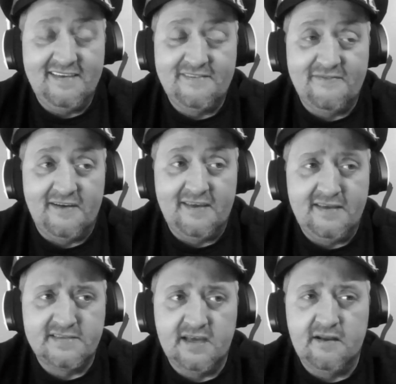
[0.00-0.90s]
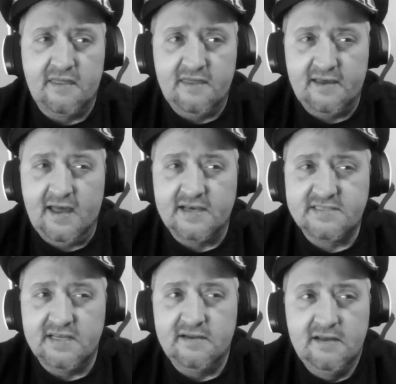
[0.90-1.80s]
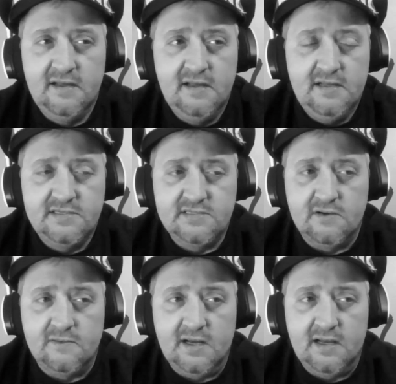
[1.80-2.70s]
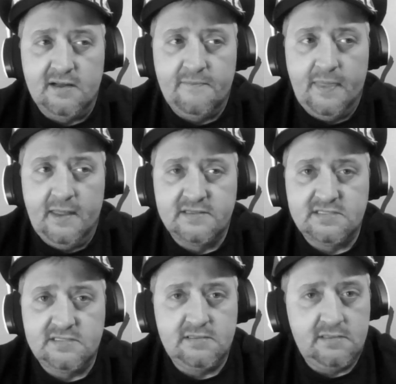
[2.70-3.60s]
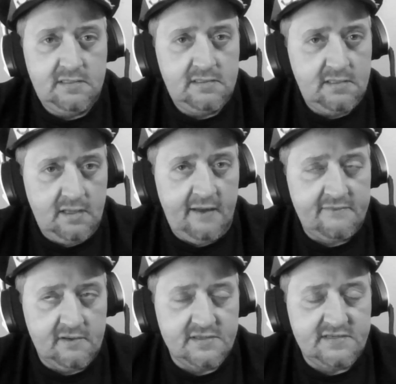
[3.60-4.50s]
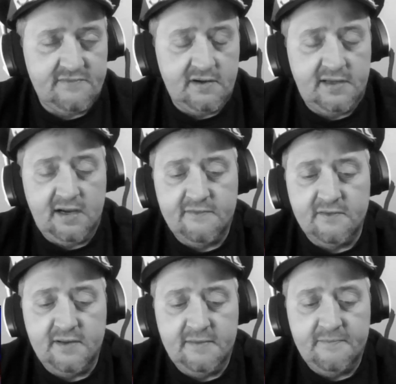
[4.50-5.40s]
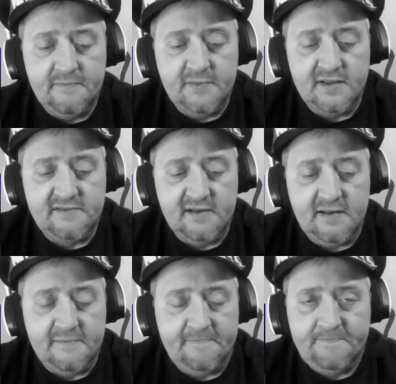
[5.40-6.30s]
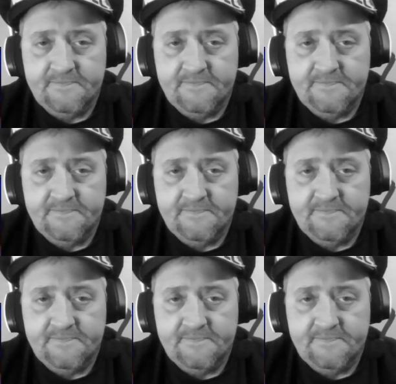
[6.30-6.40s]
funny. He's got a thick accent, so I have to listen very carefully. But God,